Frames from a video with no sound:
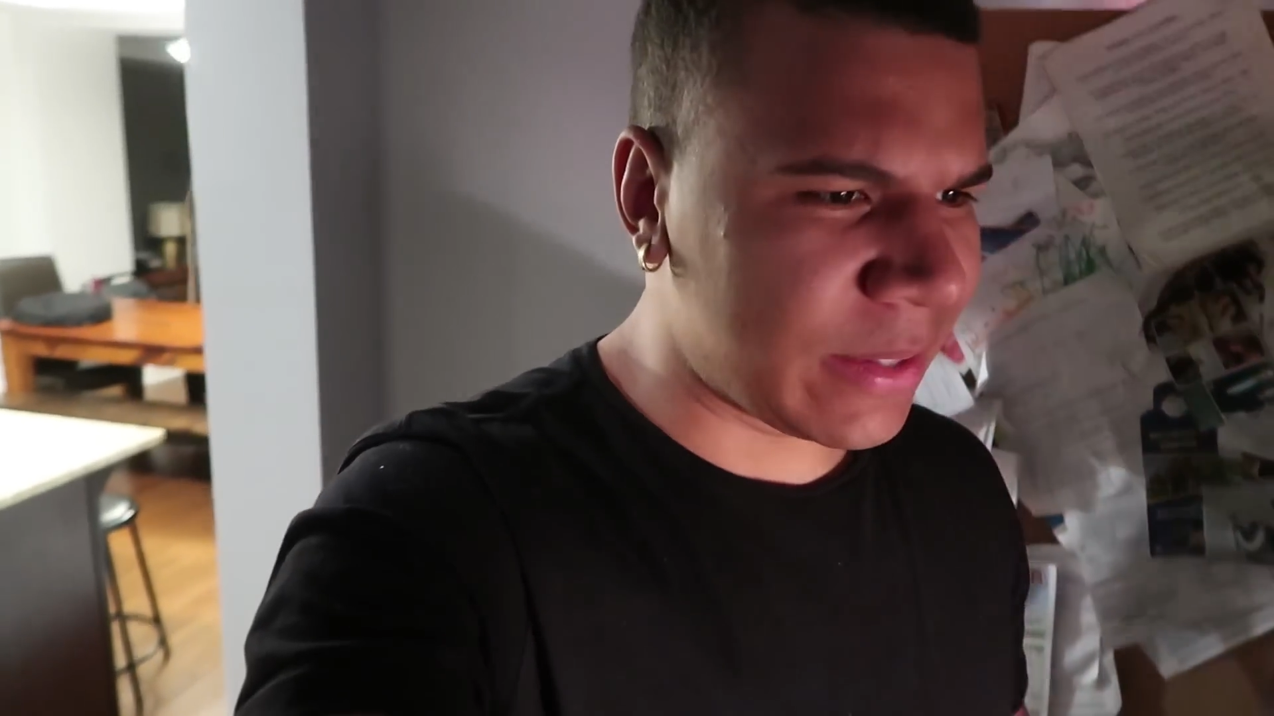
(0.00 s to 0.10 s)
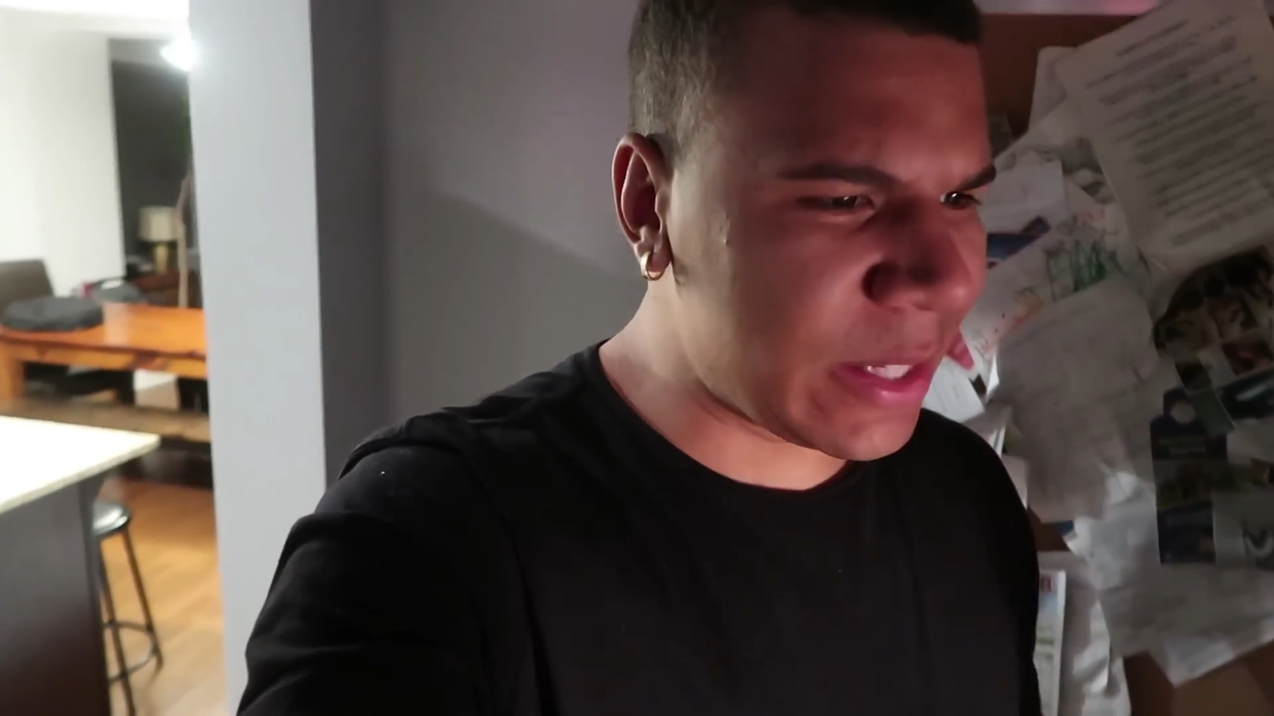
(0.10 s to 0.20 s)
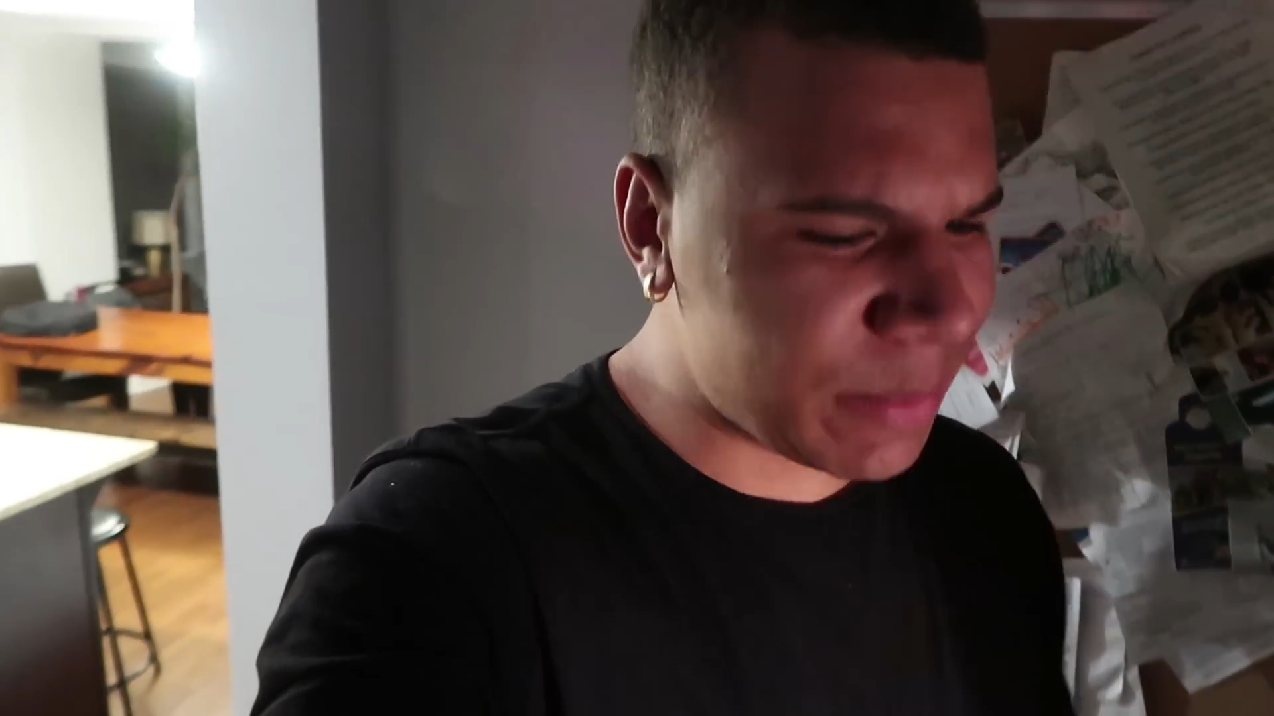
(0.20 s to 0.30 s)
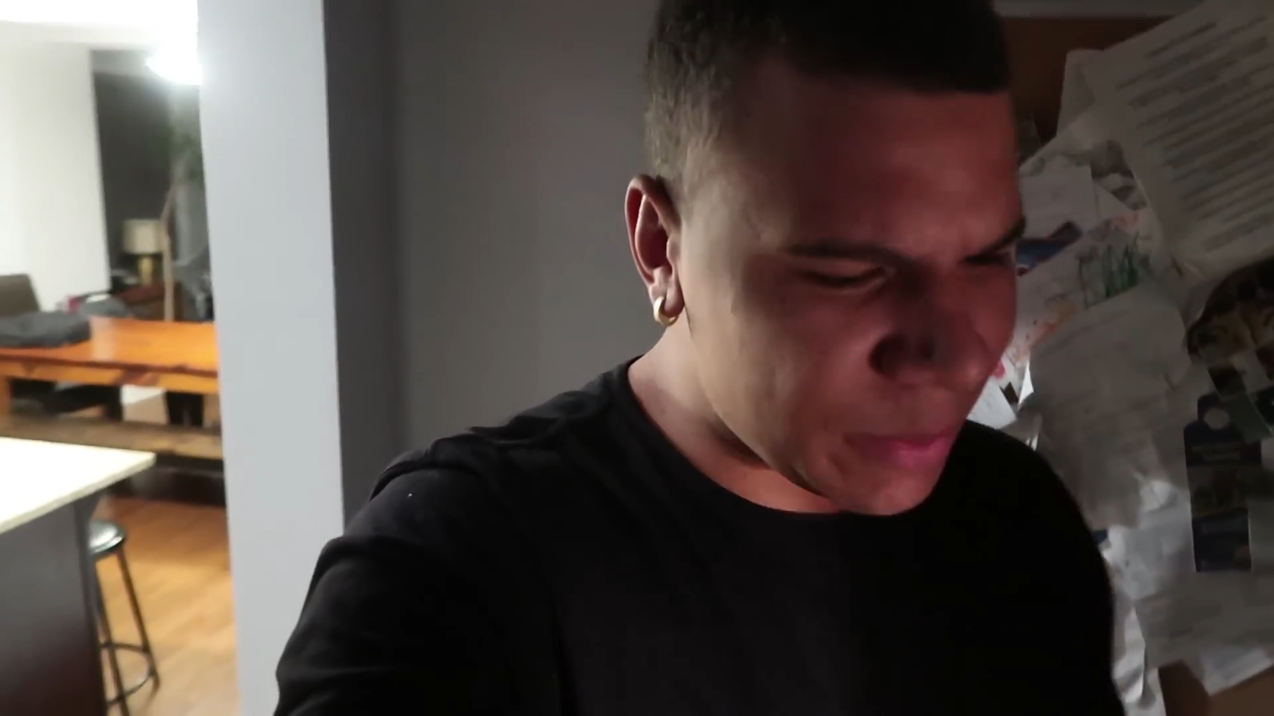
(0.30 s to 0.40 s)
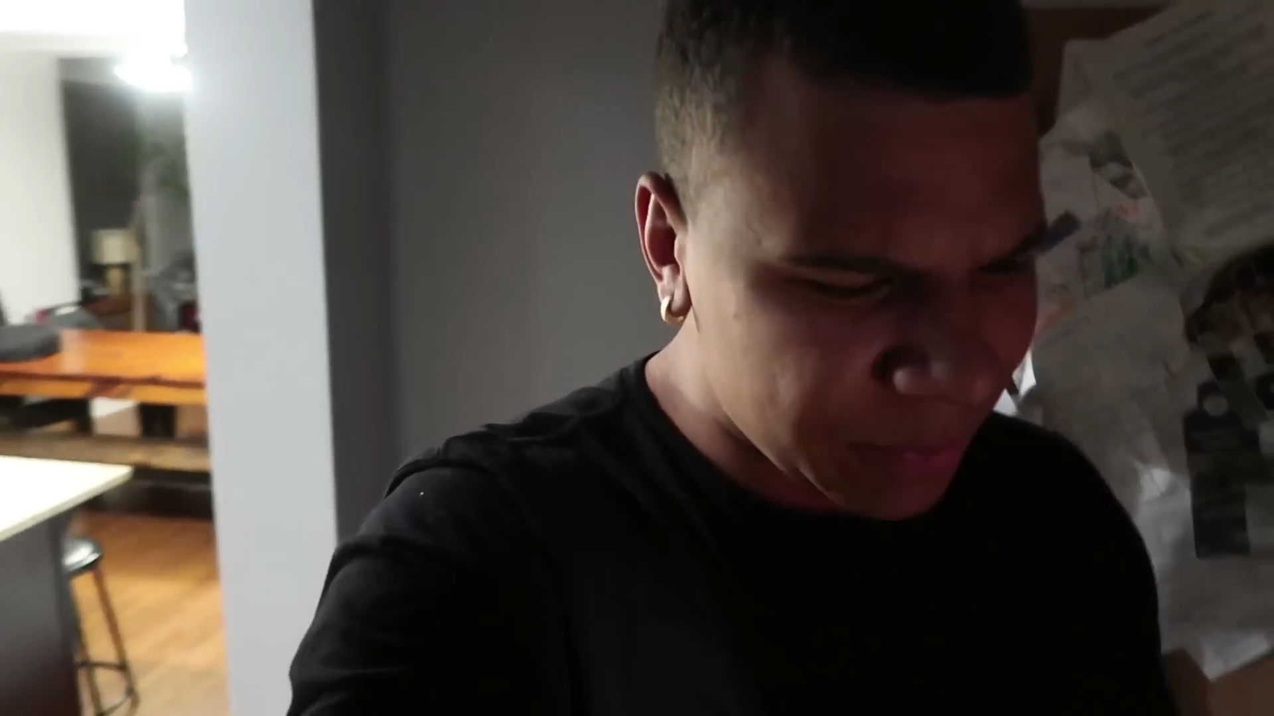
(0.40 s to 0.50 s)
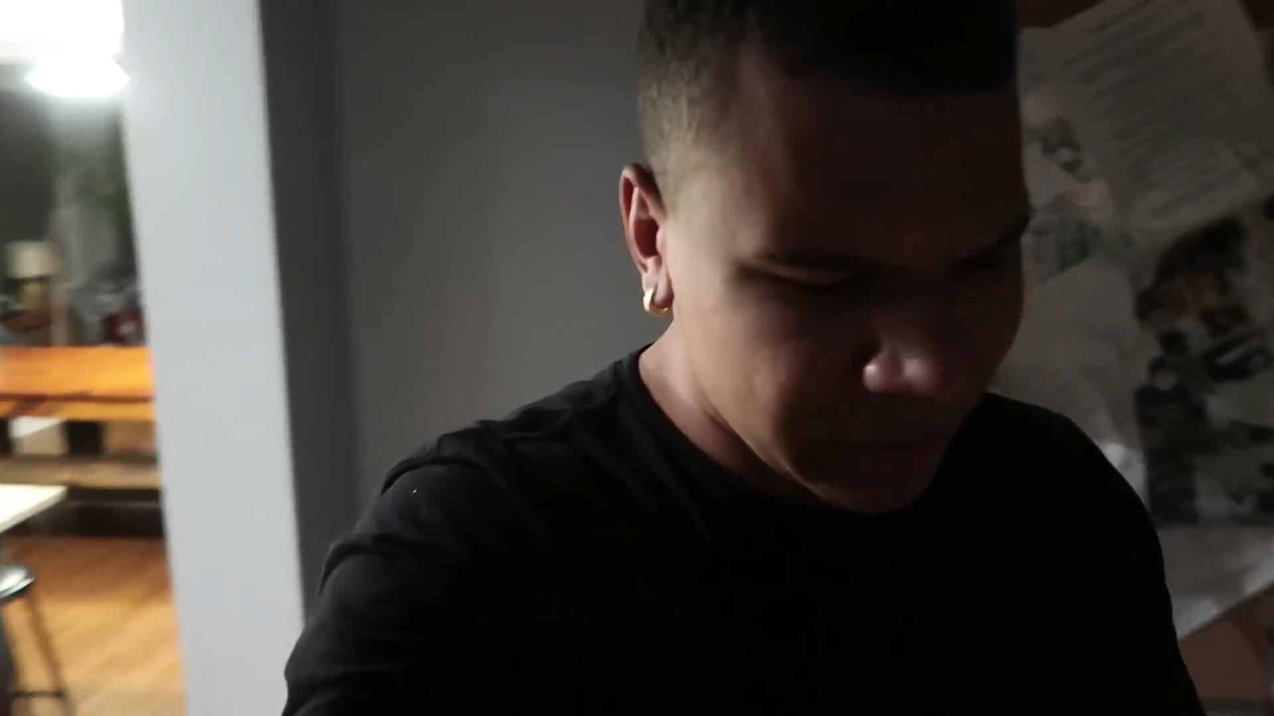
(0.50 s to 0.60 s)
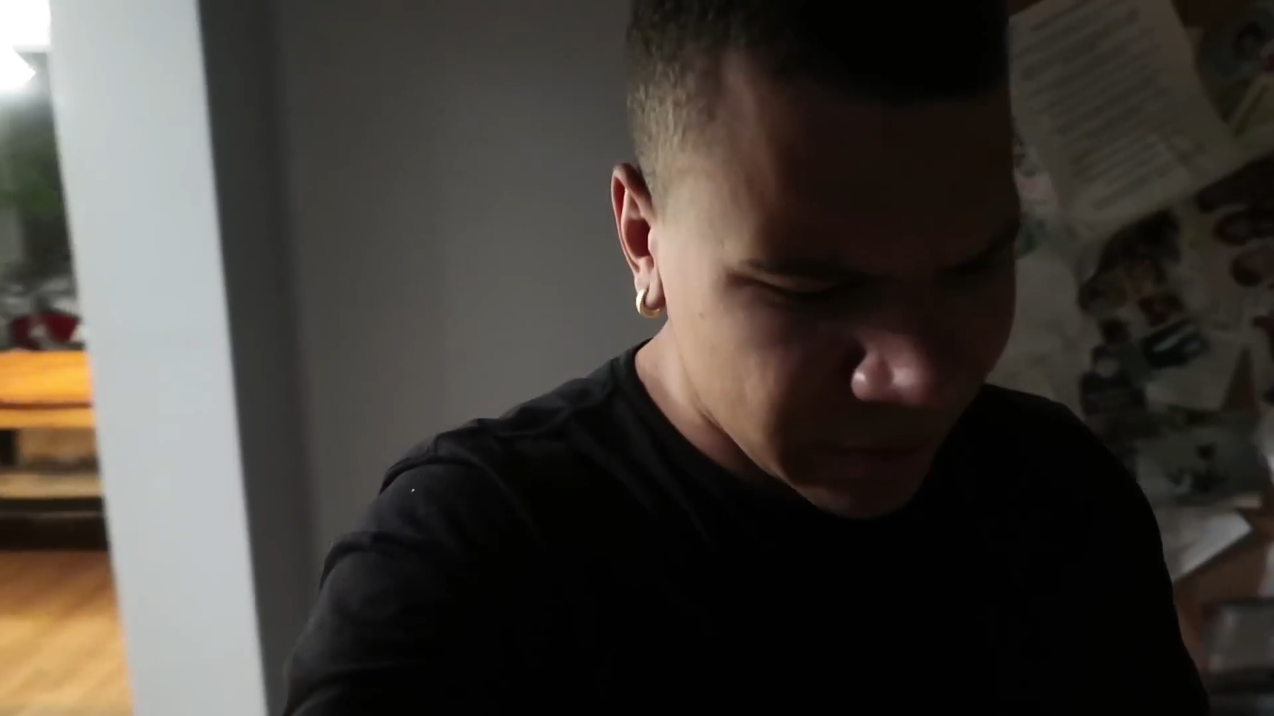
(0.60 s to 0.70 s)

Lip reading: Do these people